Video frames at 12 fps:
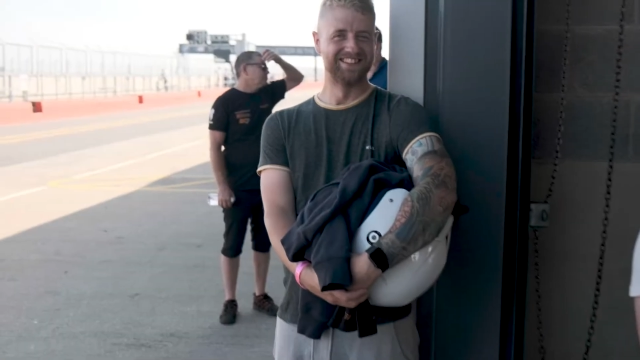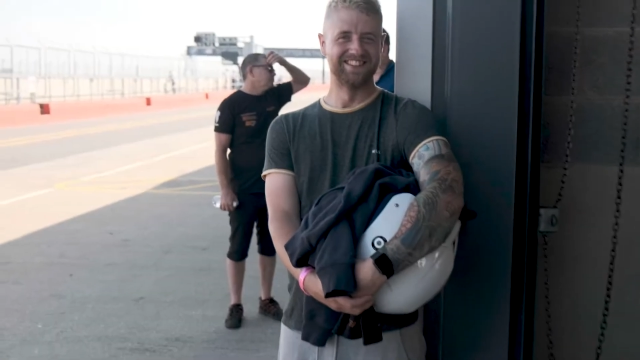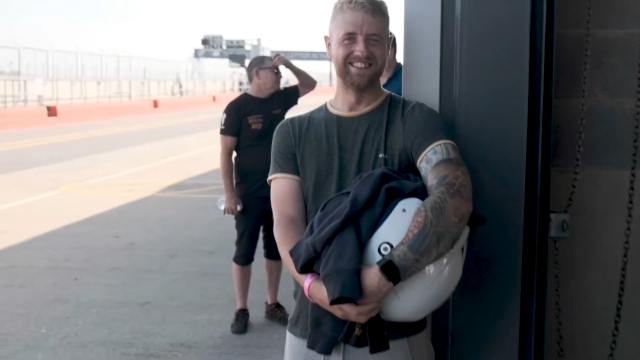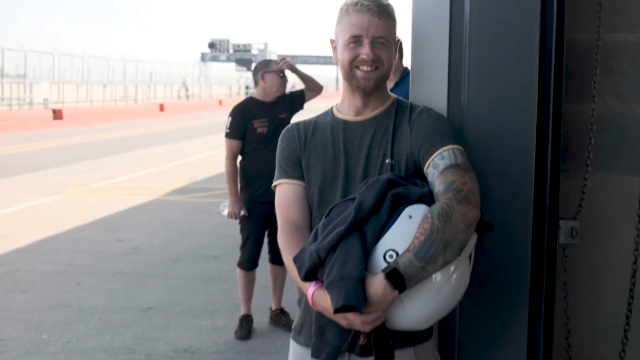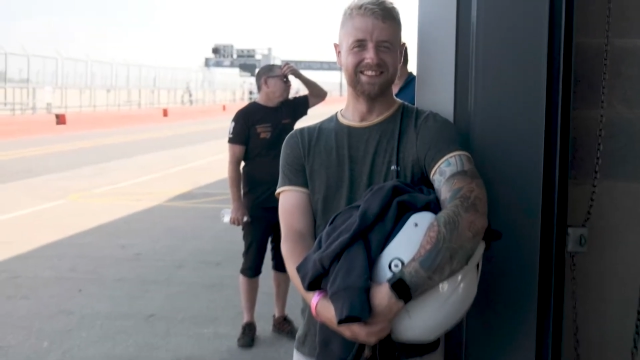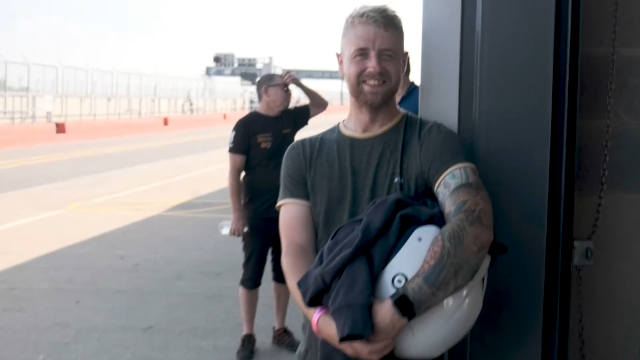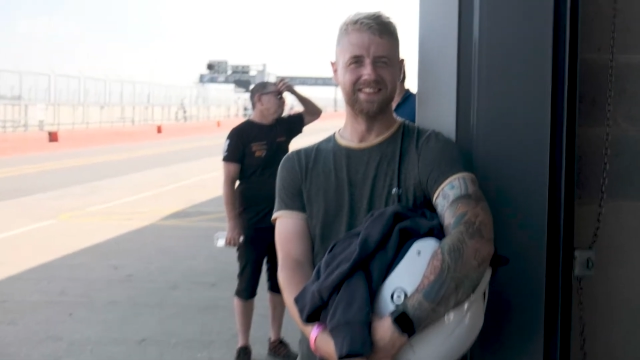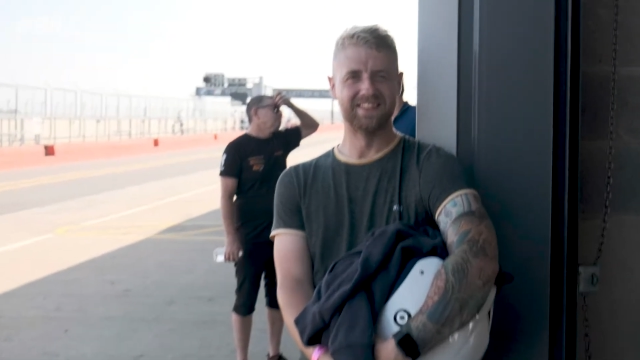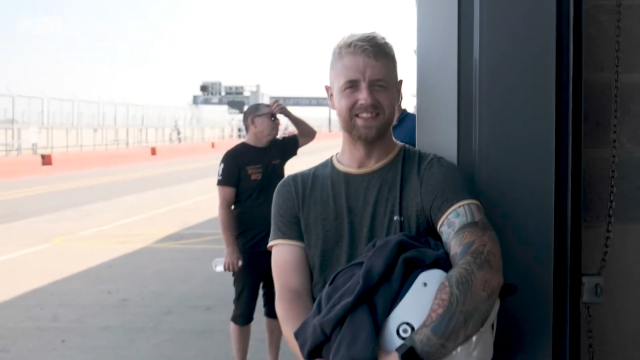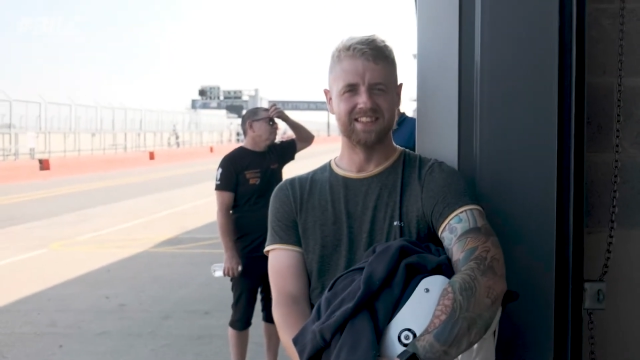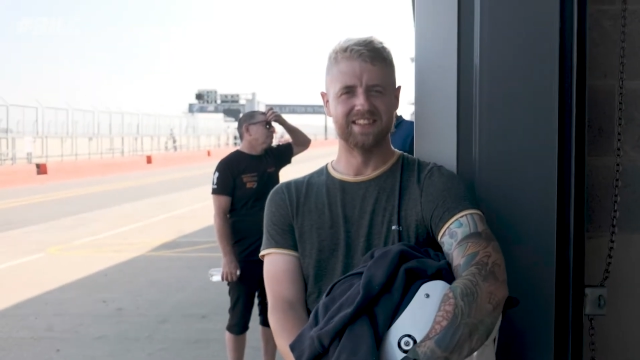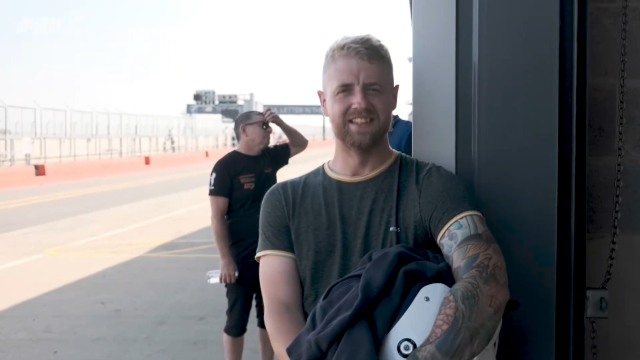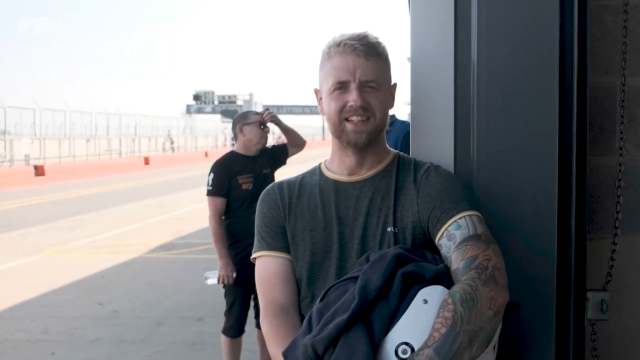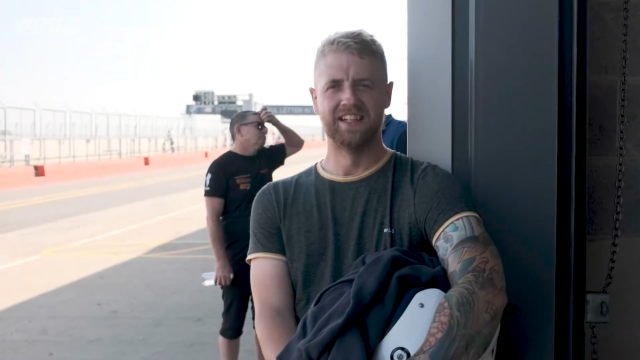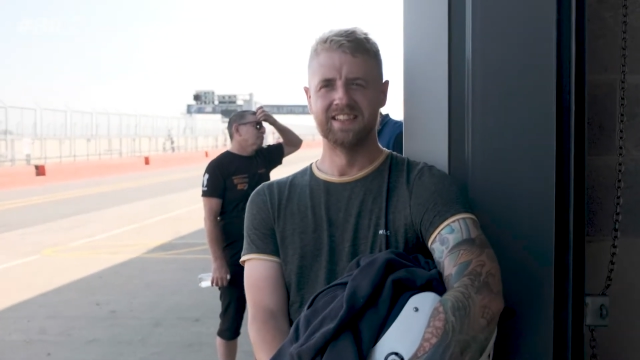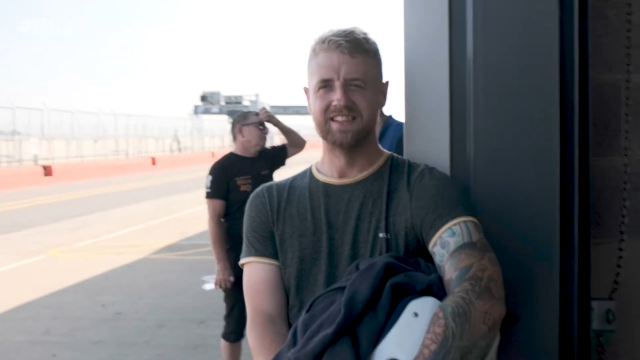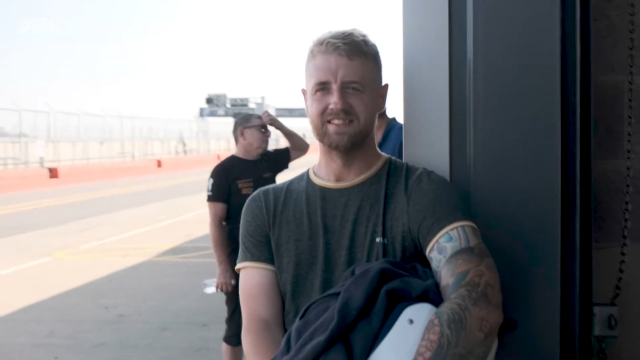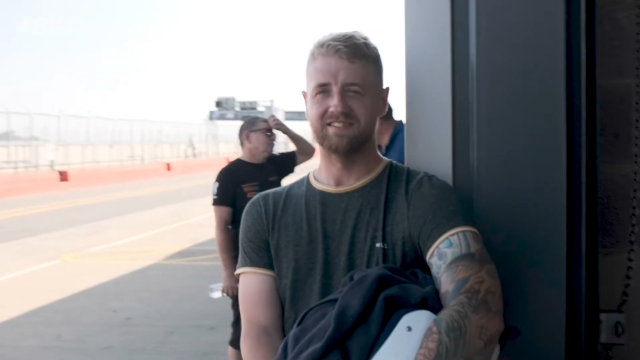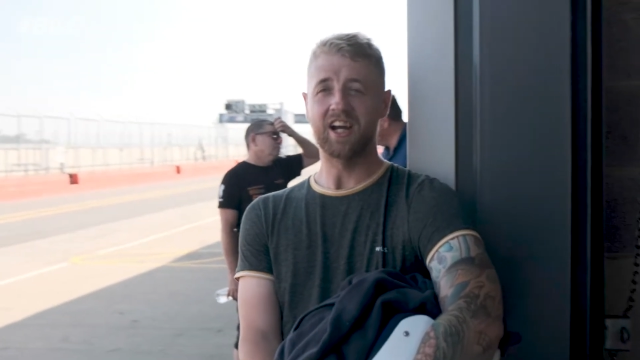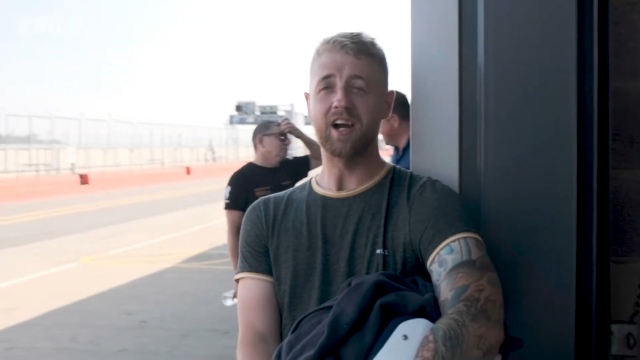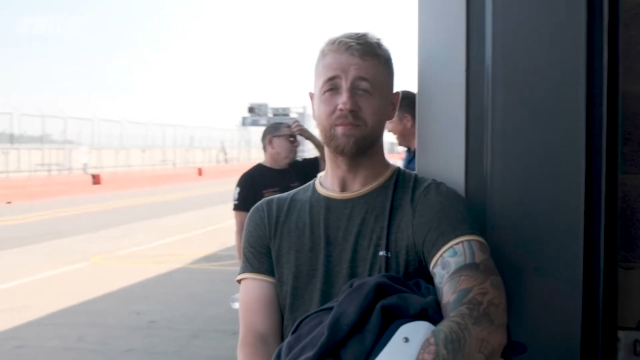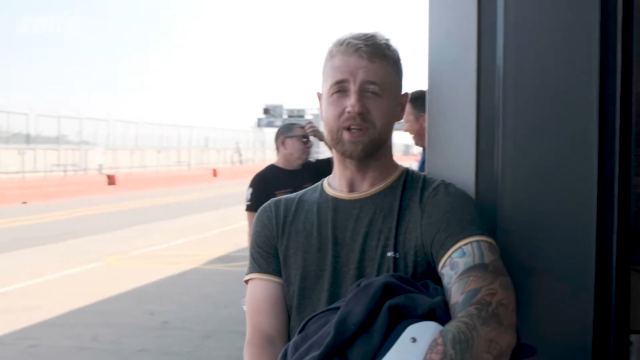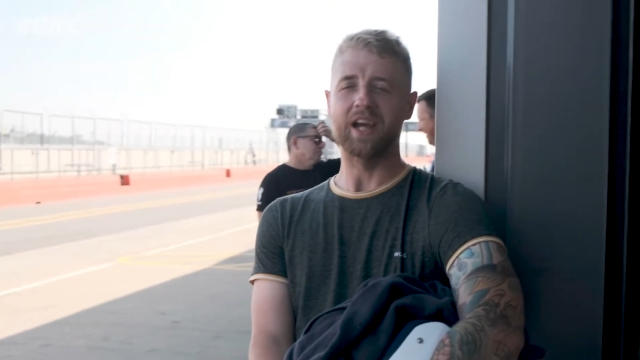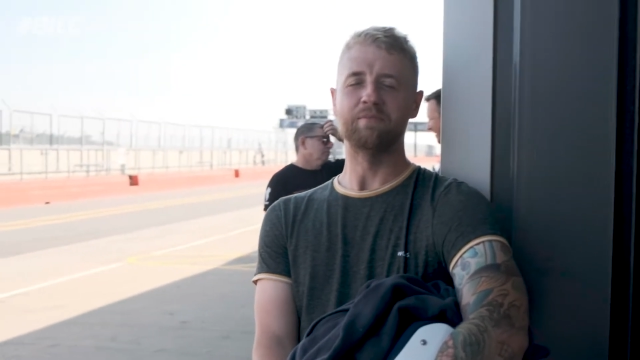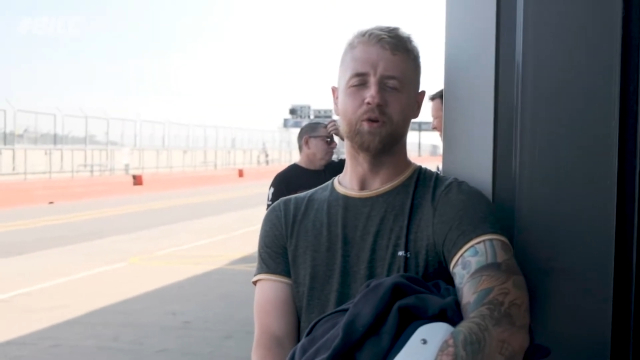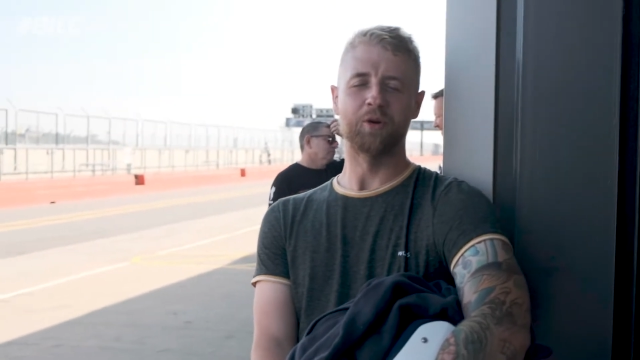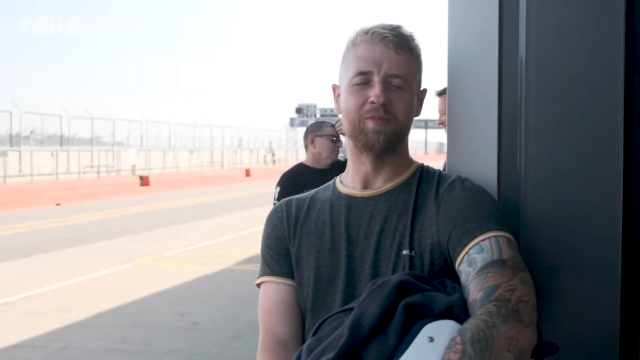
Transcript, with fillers: you getting nervous yet? No, I'm getting more and